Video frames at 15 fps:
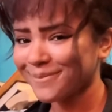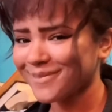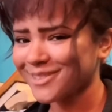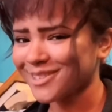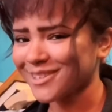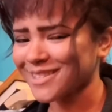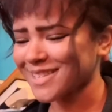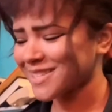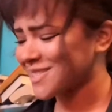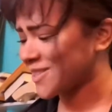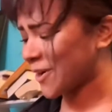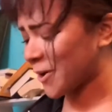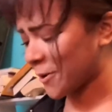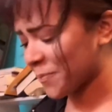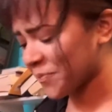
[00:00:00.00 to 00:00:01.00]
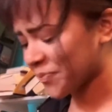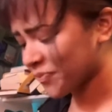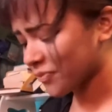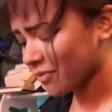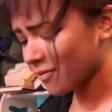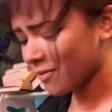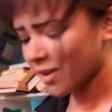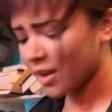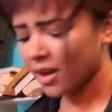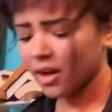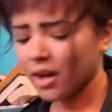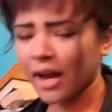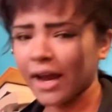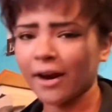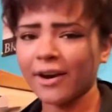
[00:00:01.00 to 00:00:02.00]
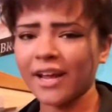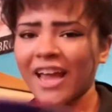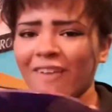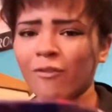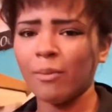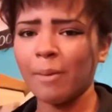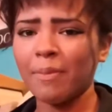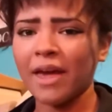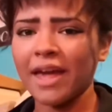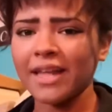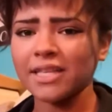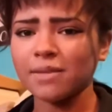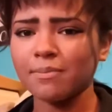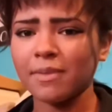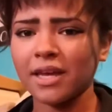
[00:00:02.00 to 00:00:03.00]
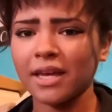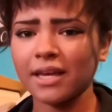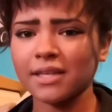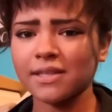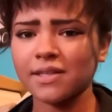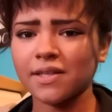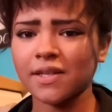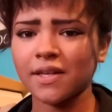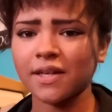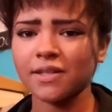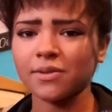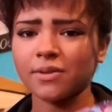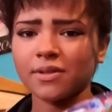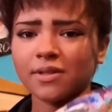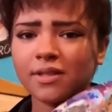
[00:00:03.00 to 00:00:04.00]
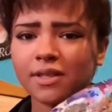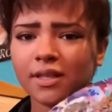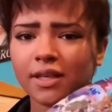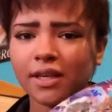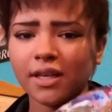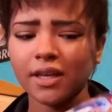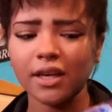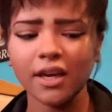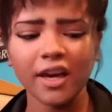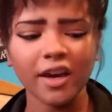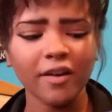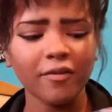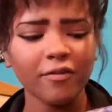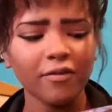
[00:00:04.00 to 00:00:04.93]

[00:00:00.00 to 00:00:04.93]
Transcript: So let's get started. I already have all my paints mixed, as you can see. I have